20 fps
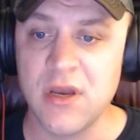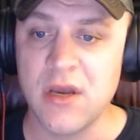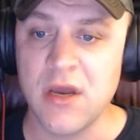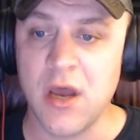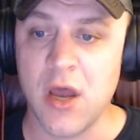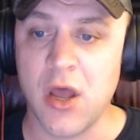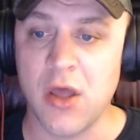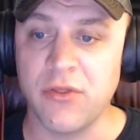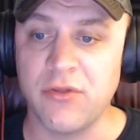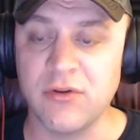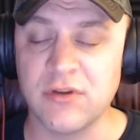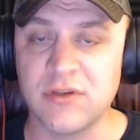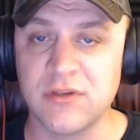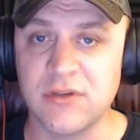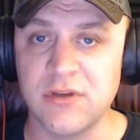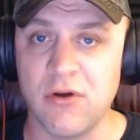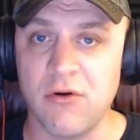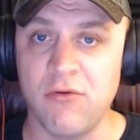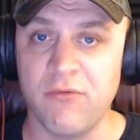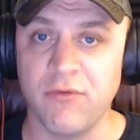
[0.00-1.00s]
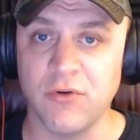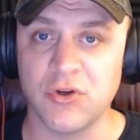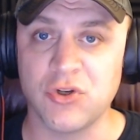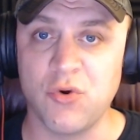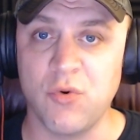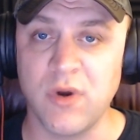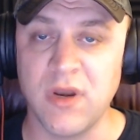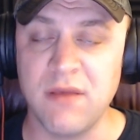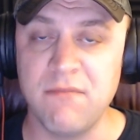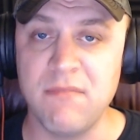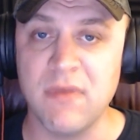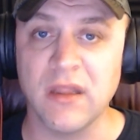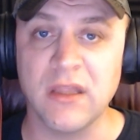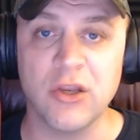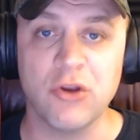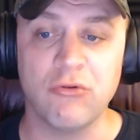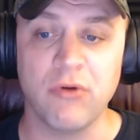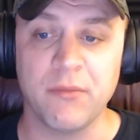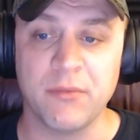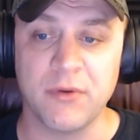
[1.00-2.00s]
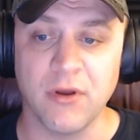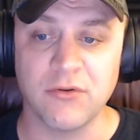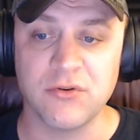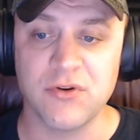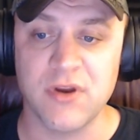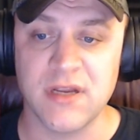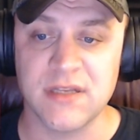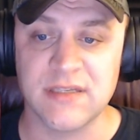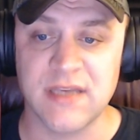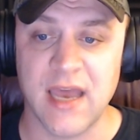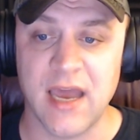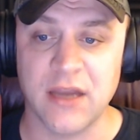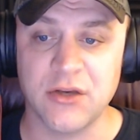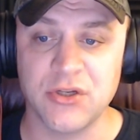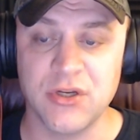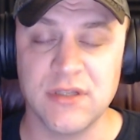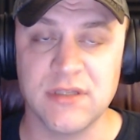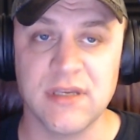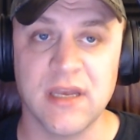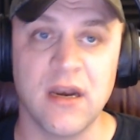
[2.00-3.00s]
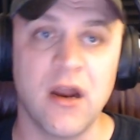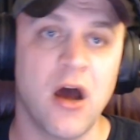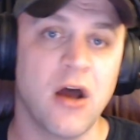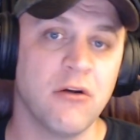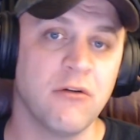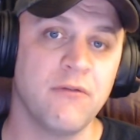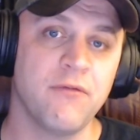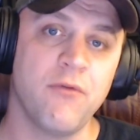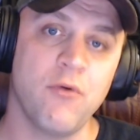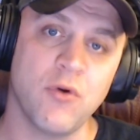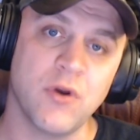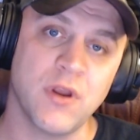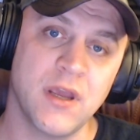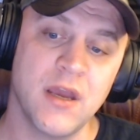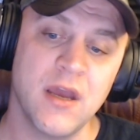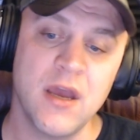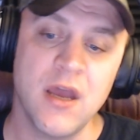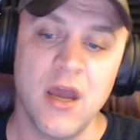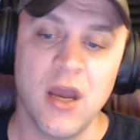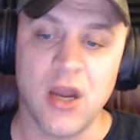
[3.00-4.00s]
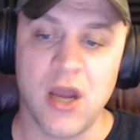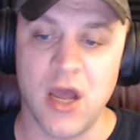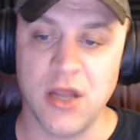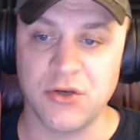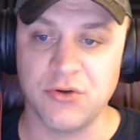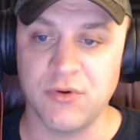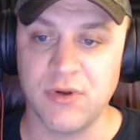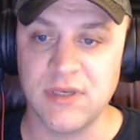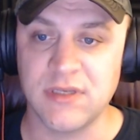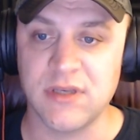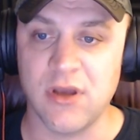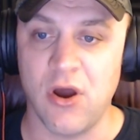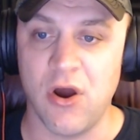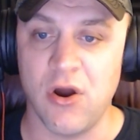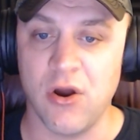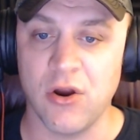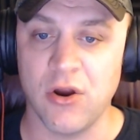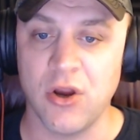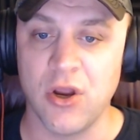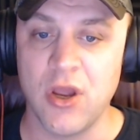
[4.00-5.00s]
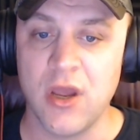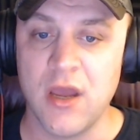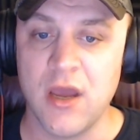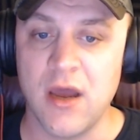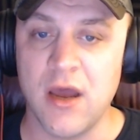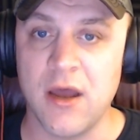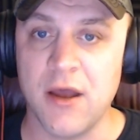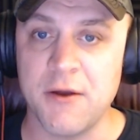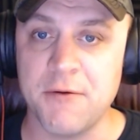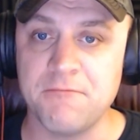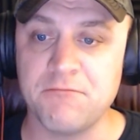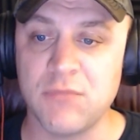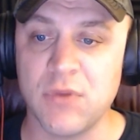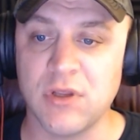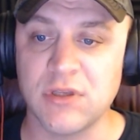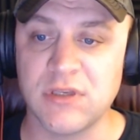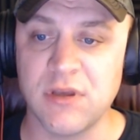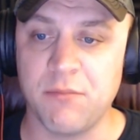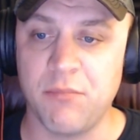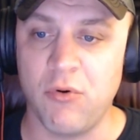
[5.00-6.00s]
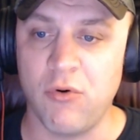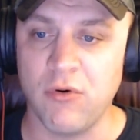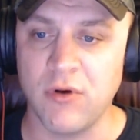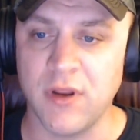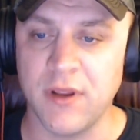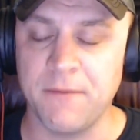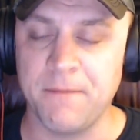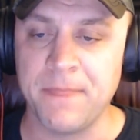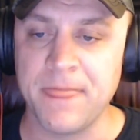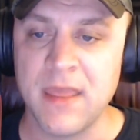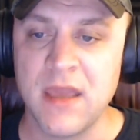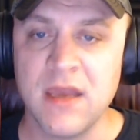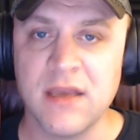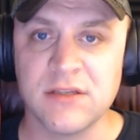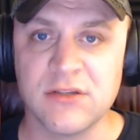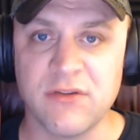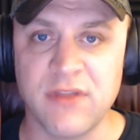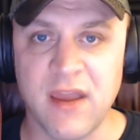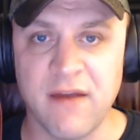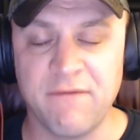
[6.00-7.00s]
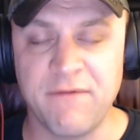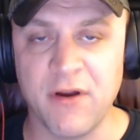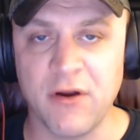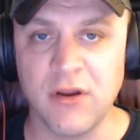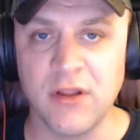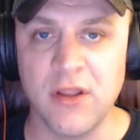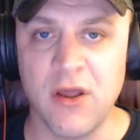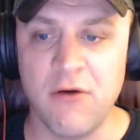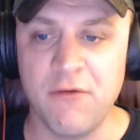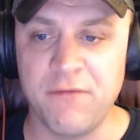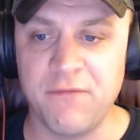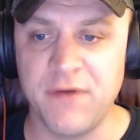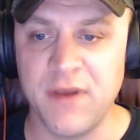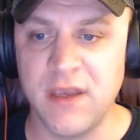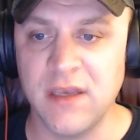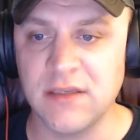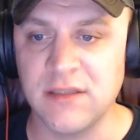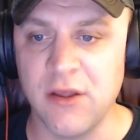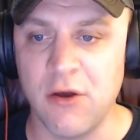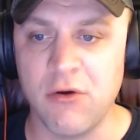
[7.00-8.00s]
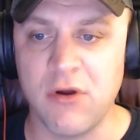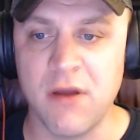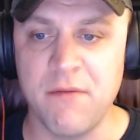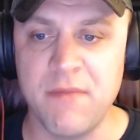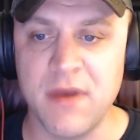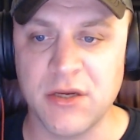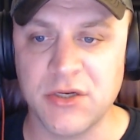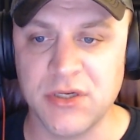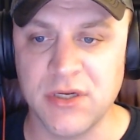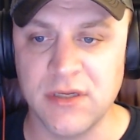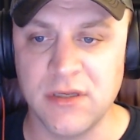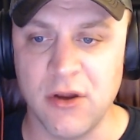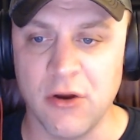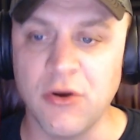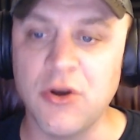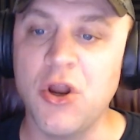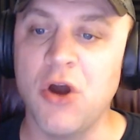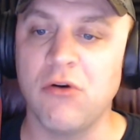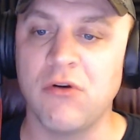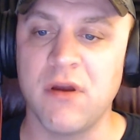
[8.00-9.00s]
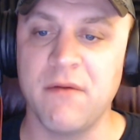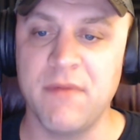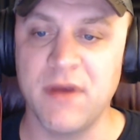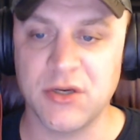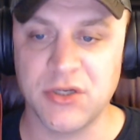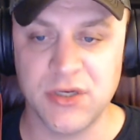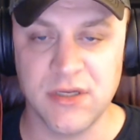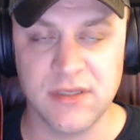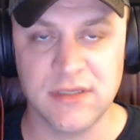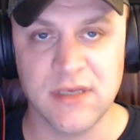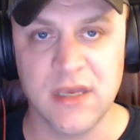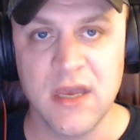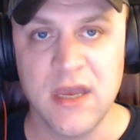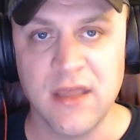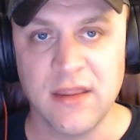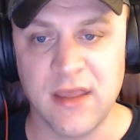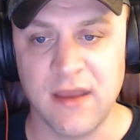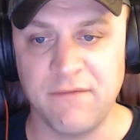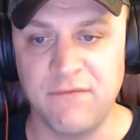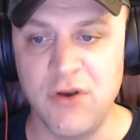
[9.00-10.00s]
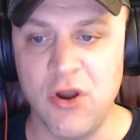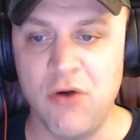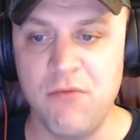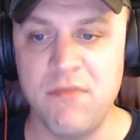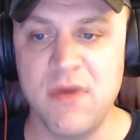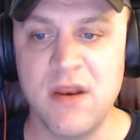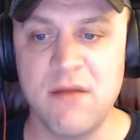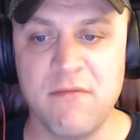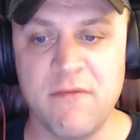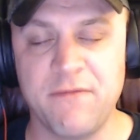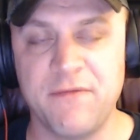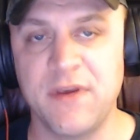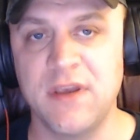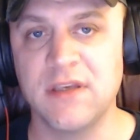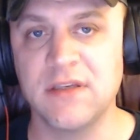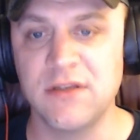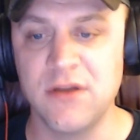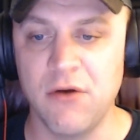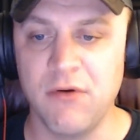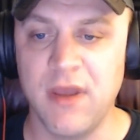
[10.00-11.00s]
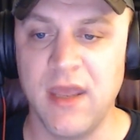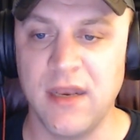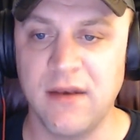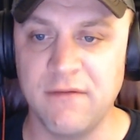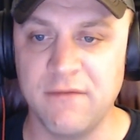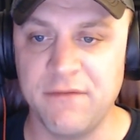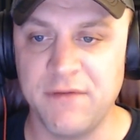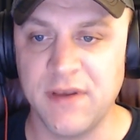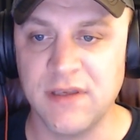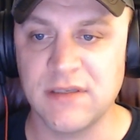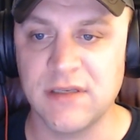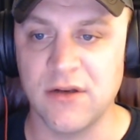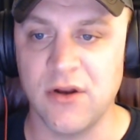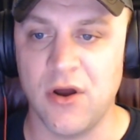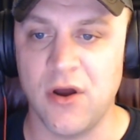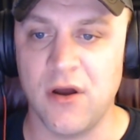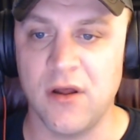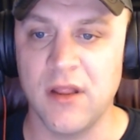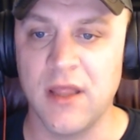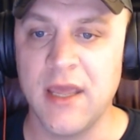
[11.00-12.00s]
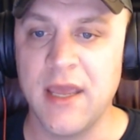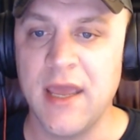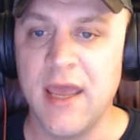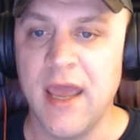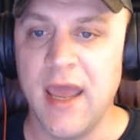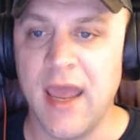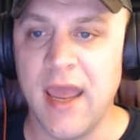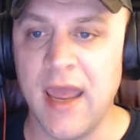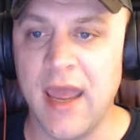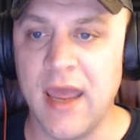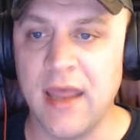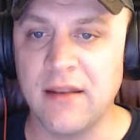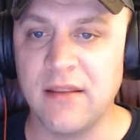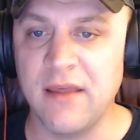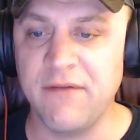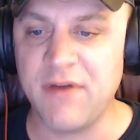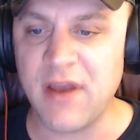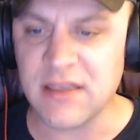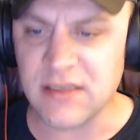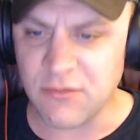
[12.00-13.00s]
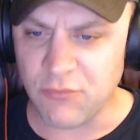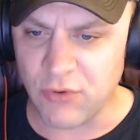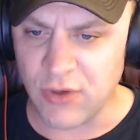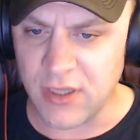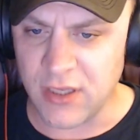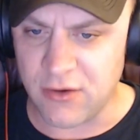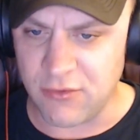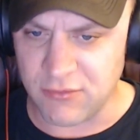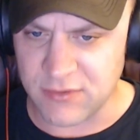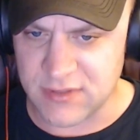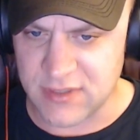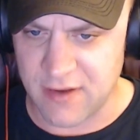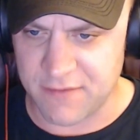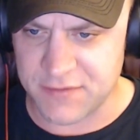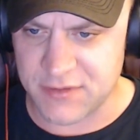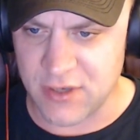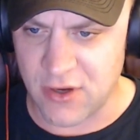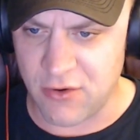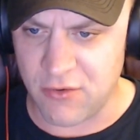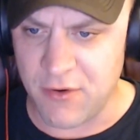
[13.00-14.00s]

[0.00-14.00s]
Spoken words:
There's over 20 million crypto transactions, and 140 countries are supported. So they have very low fees, low commission or no commissions. They have no minimum fees, no hidden fees at all, and they've got some really cool stuff. So